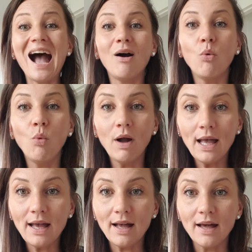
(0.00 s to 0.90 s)

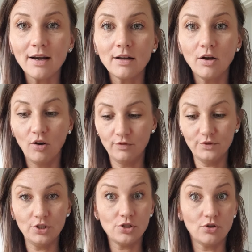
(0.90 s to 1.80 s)
aware of
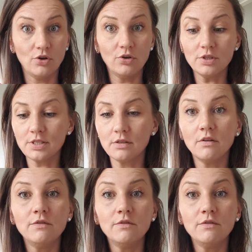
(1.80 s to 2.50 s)
these thoughts,